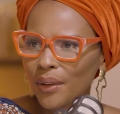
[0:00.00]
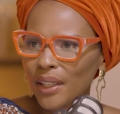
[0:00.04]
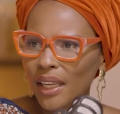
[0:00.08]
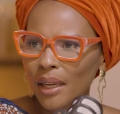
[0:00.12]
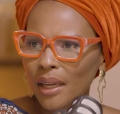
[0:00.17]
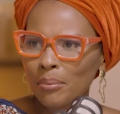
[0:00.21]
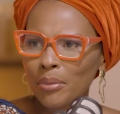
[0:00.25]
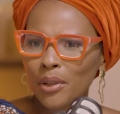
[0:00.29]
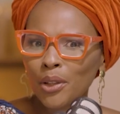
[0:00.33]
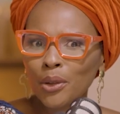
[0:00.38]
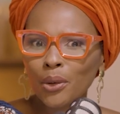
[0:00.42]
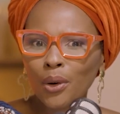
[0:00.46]

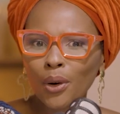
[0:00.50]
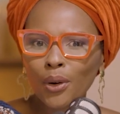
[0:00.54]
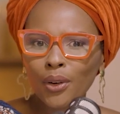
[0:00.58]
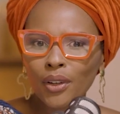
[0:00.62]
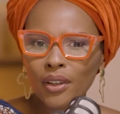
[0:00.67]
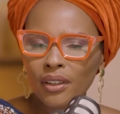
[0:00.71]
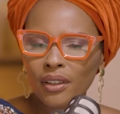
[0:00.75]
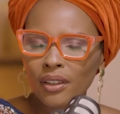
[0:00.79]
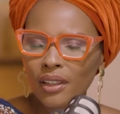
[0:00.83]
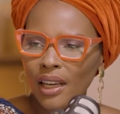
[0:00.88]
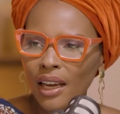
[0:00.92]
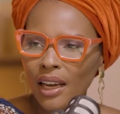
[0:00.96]
okay,
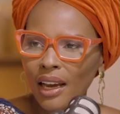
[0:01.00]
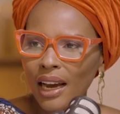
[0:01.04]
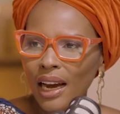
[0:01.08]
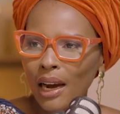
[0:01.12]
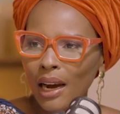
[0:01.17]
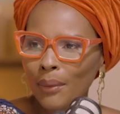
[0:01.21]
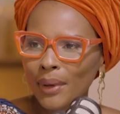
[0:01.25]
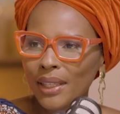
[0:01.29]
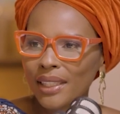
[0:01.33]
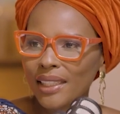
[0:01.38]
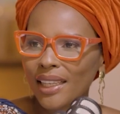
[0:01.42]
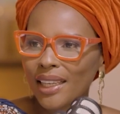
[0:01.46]
beyond
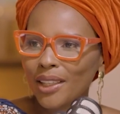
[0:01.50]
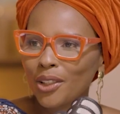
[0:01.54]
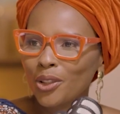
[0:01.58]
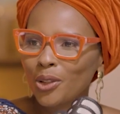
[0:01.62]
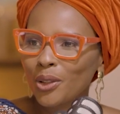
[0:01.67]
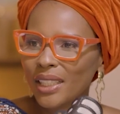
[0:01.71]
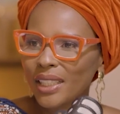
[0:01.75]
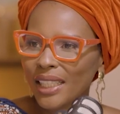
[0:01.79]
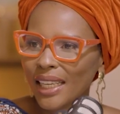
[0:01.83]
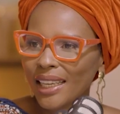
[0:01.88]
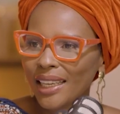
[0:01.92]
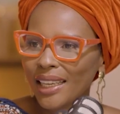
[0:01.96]
our
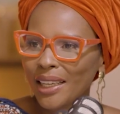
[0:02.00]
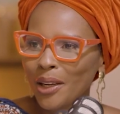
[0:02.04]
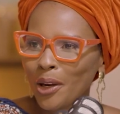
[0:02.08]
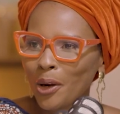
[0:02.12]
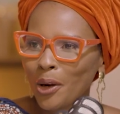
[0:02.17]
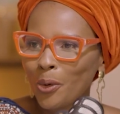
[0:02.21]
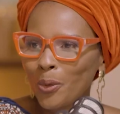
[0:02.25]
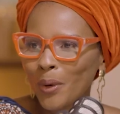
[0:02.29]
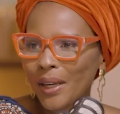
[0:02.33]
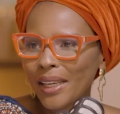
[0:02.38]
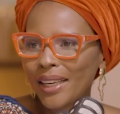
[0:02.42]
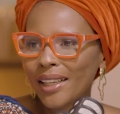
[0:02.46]
day-to-day,
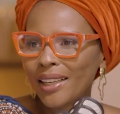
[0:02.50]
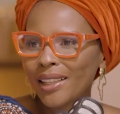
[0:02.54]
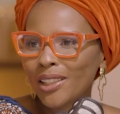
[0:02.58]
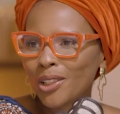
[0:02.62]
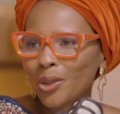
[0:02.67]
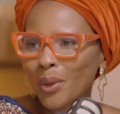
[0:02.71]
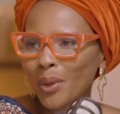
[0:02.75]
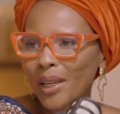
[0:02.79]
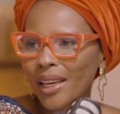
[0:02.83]
what else?